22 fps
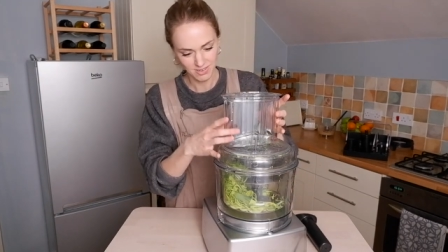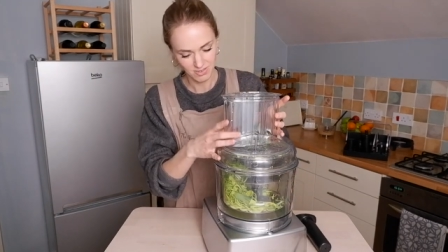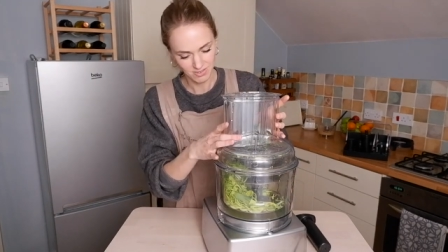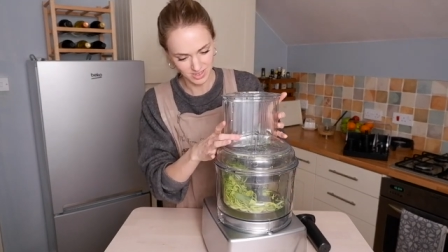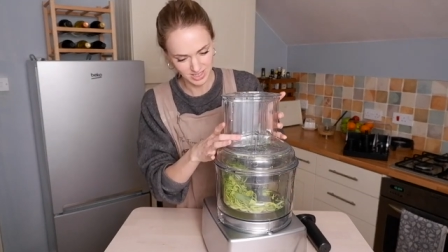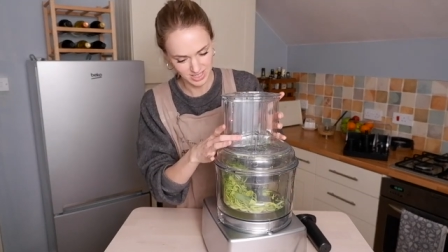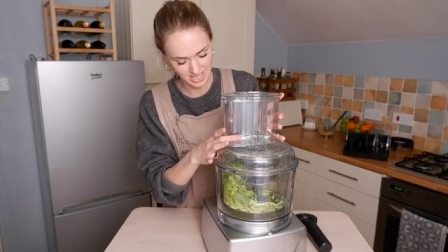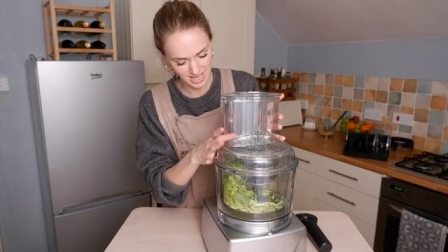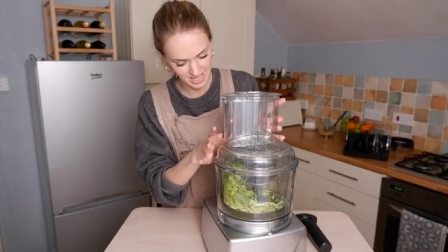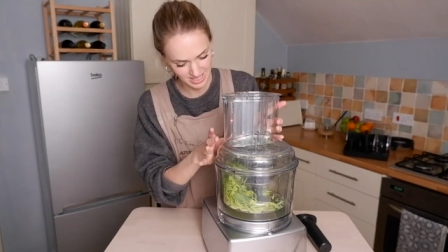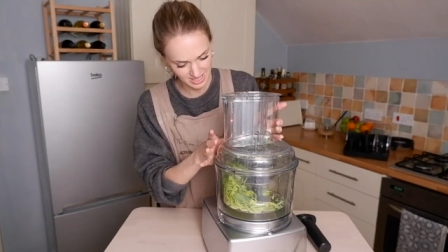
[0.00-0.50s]

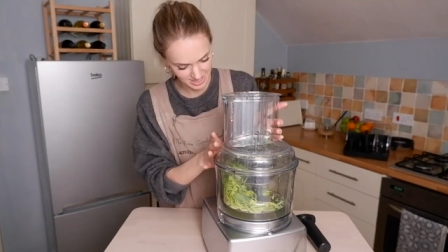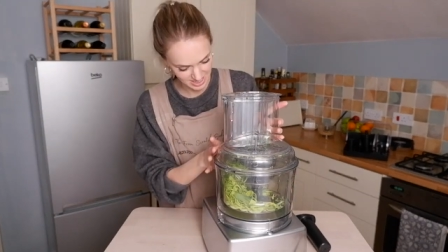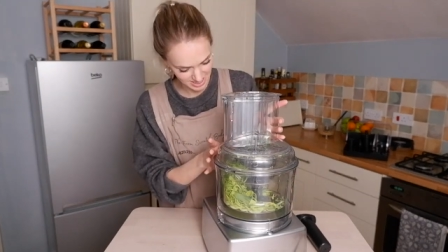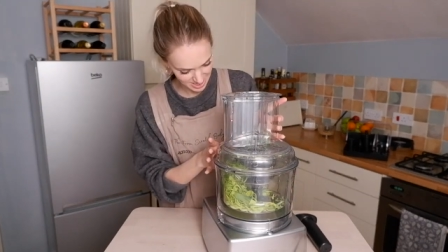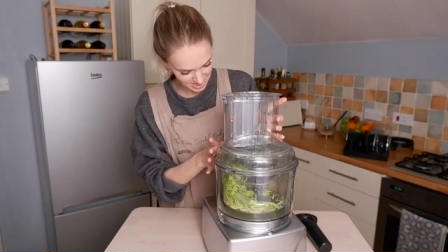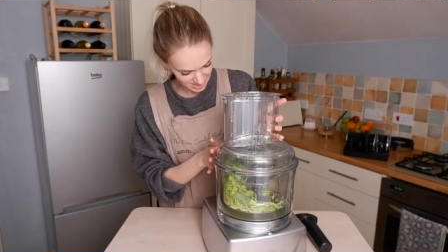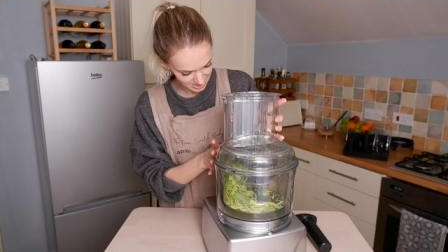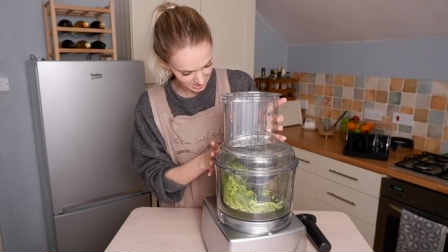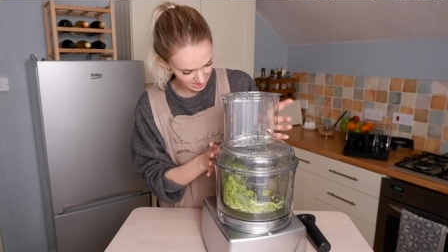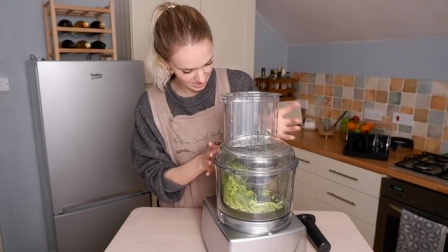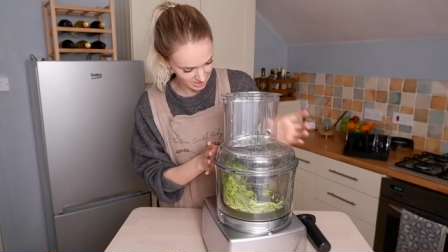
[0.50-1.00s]

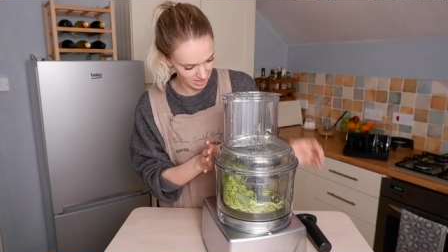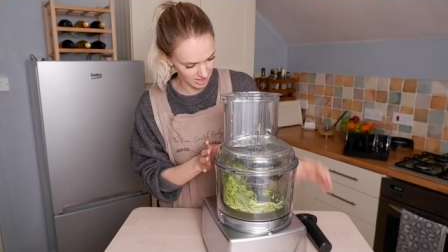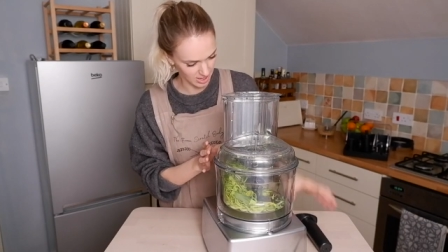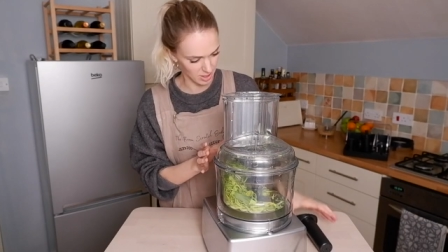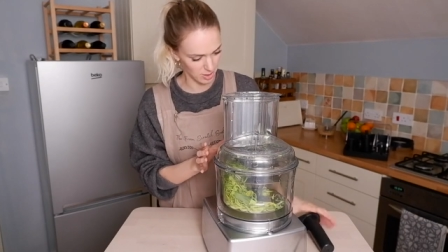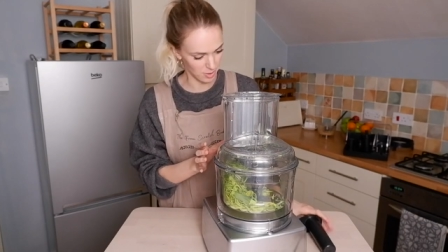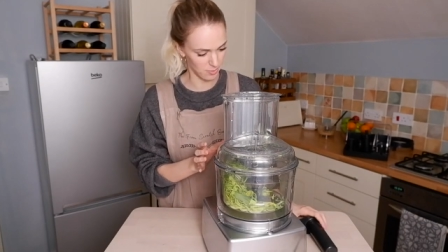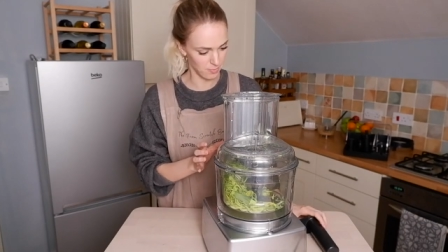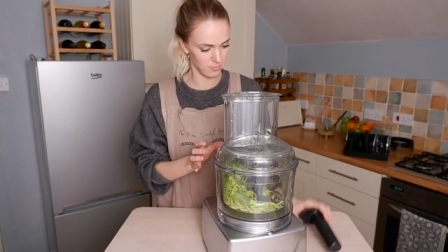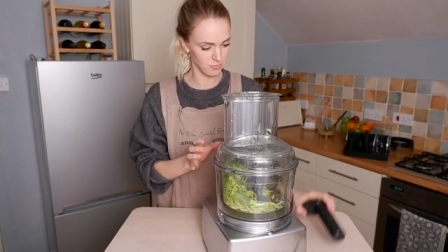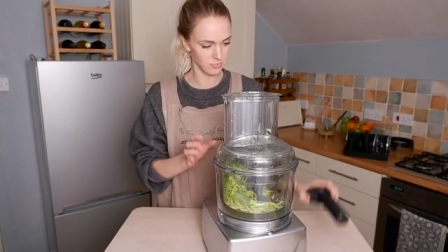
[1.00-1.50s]
Fantastic.
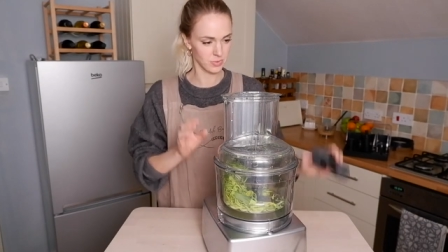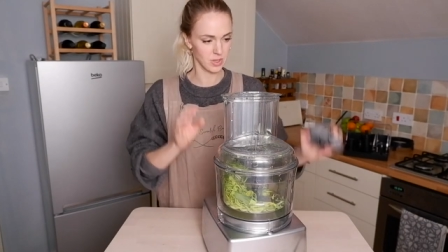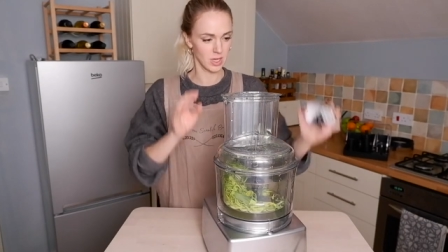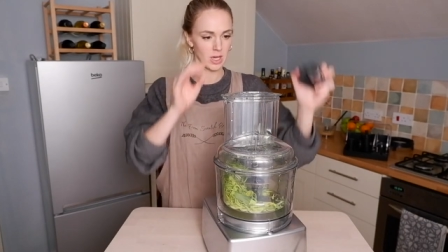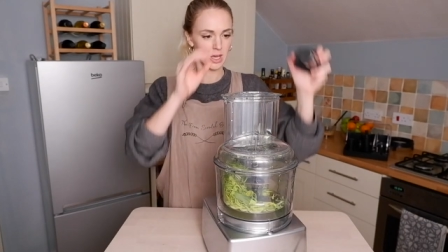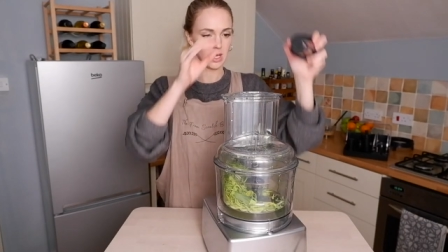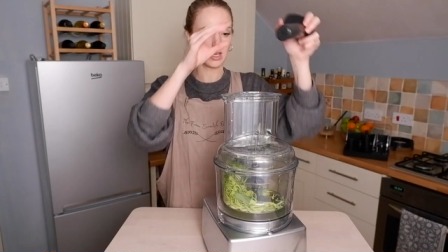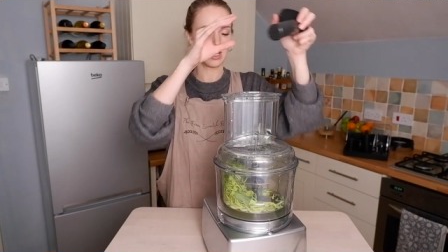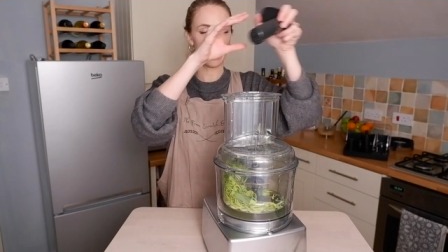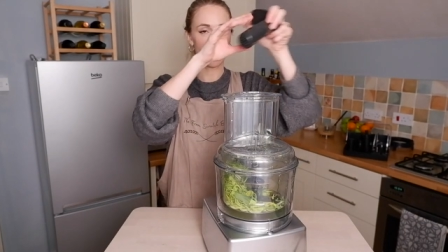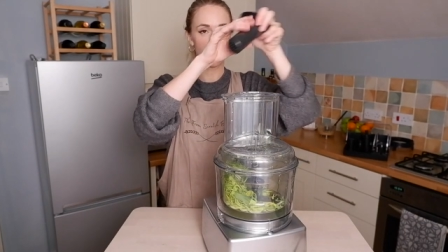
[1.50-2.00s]

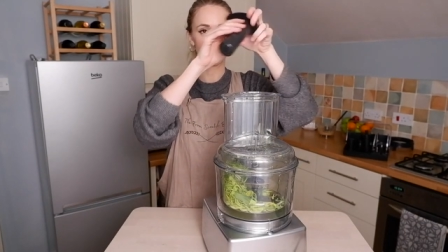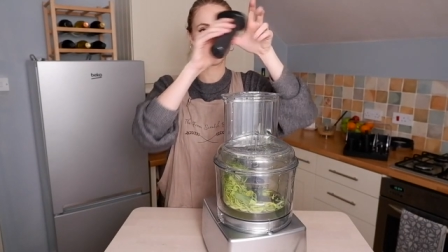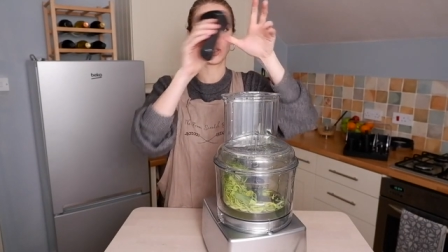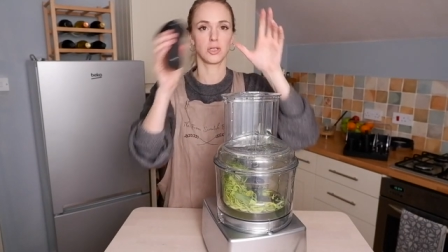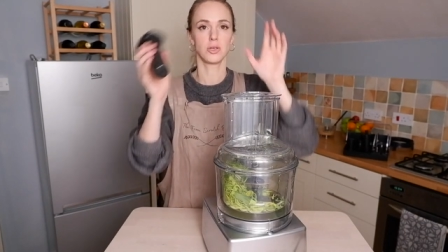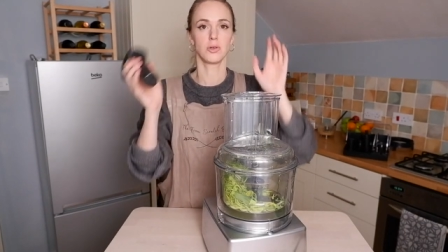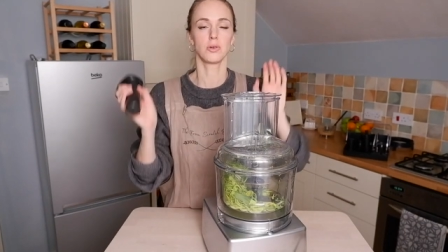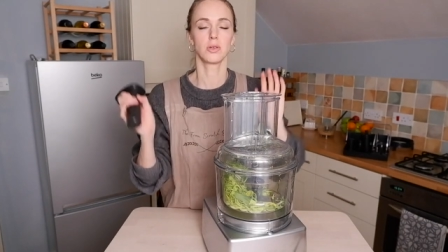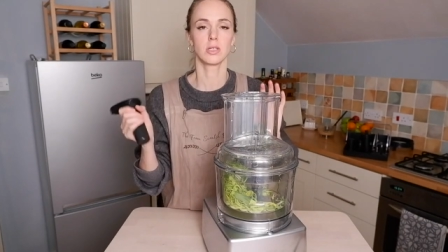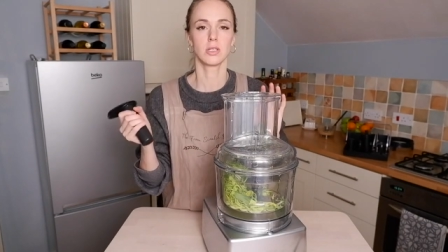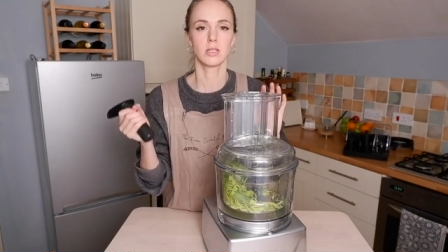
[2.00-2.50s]
Yeah,
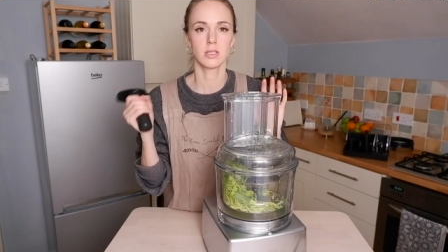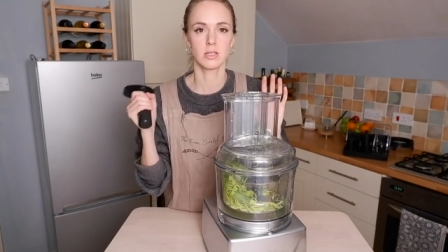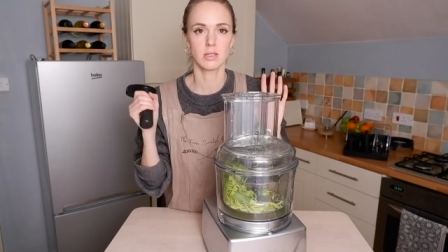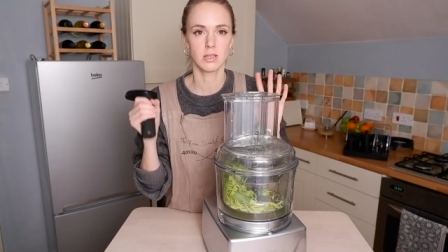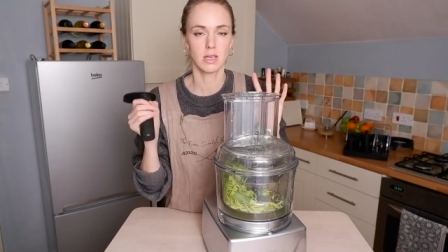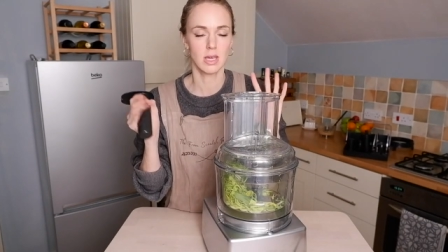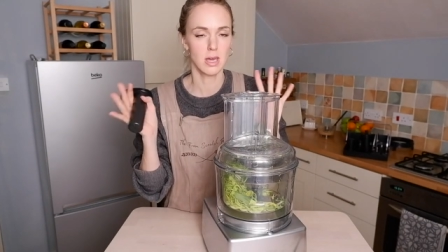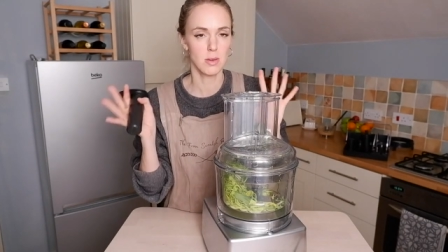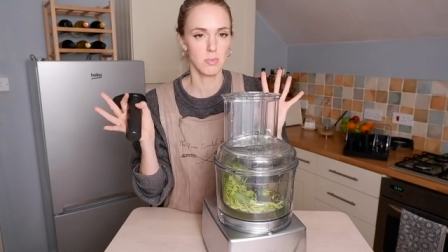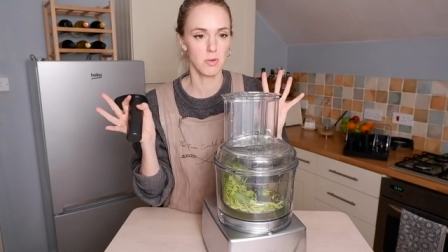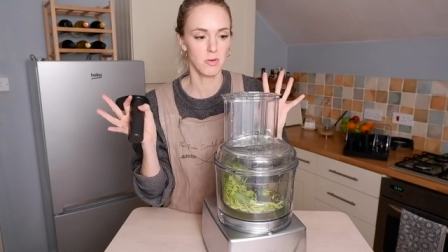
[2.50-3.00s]
so you can
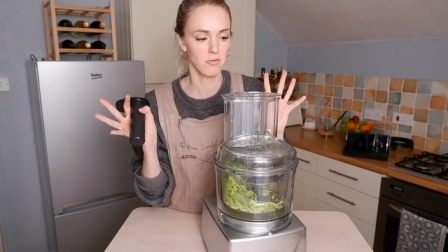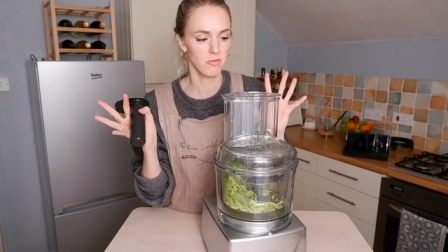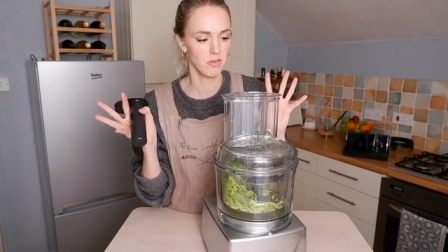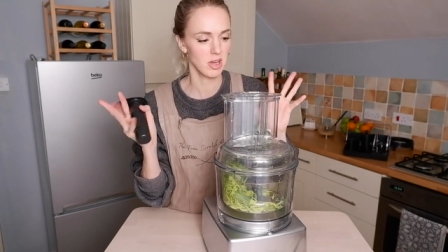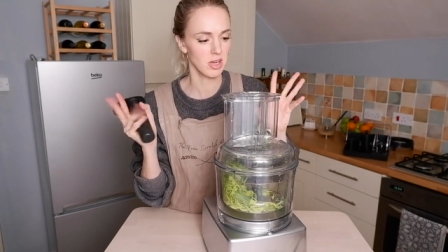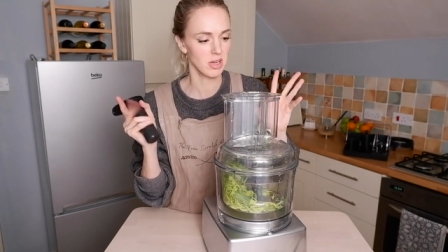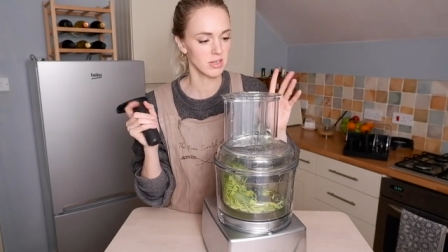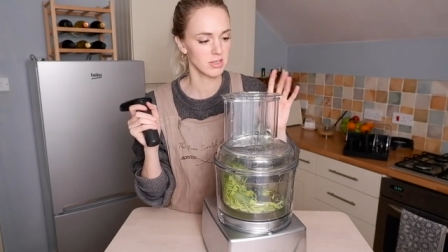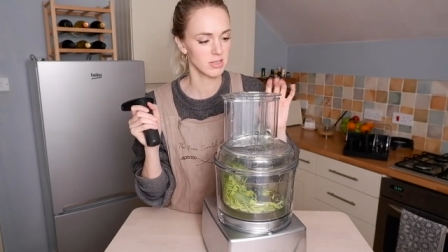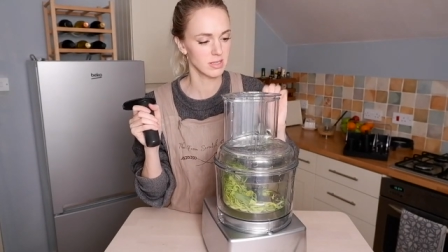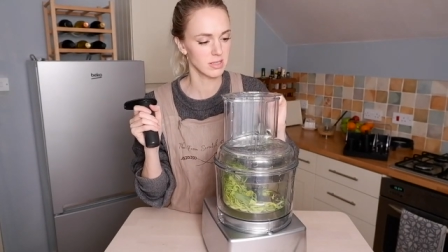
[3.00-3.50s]
keep your
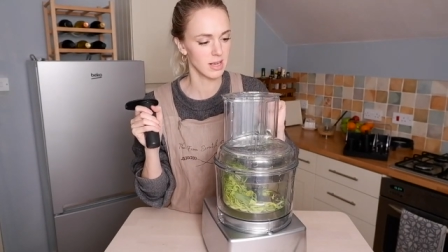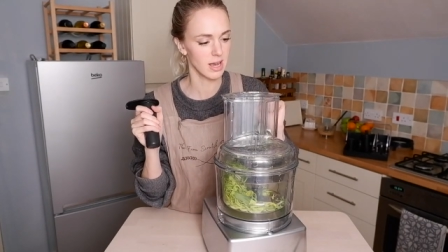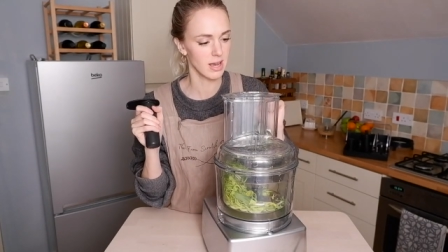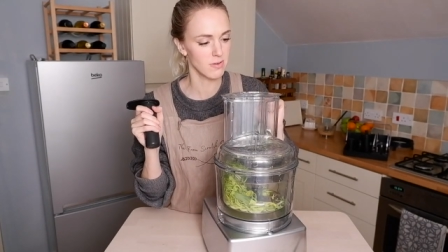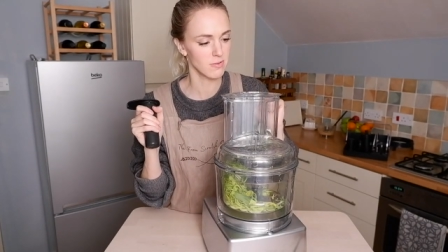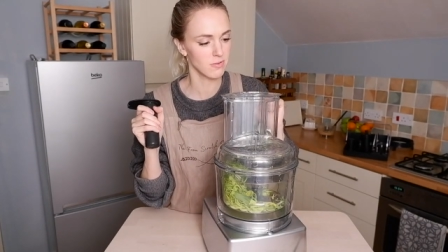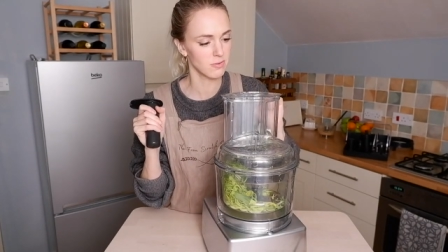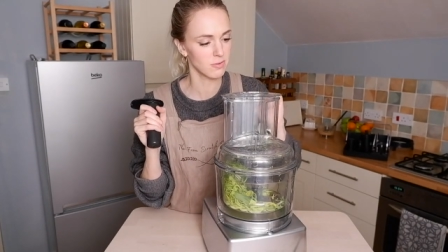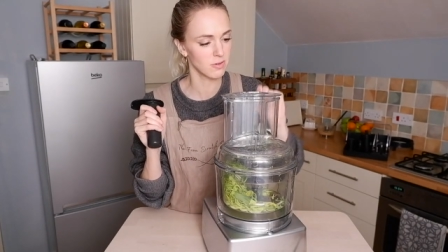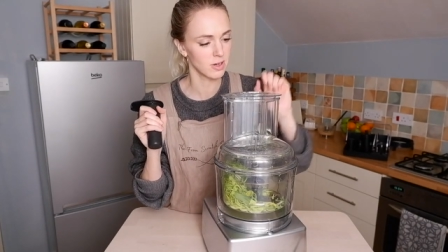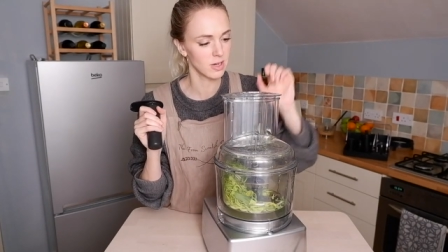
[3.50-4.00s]
fingers
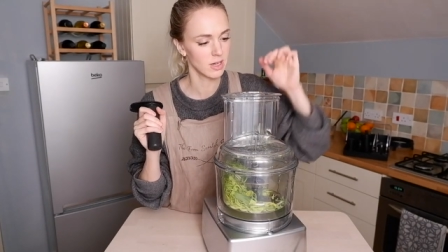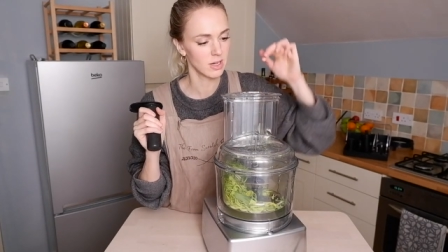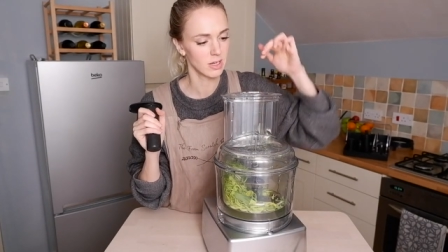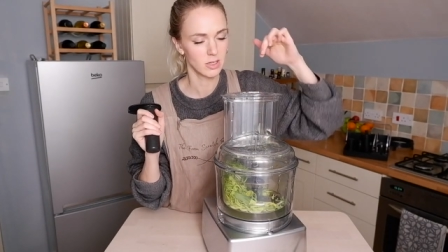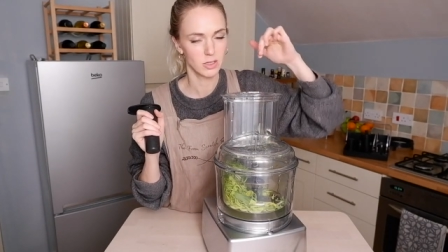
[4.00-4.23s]
safe.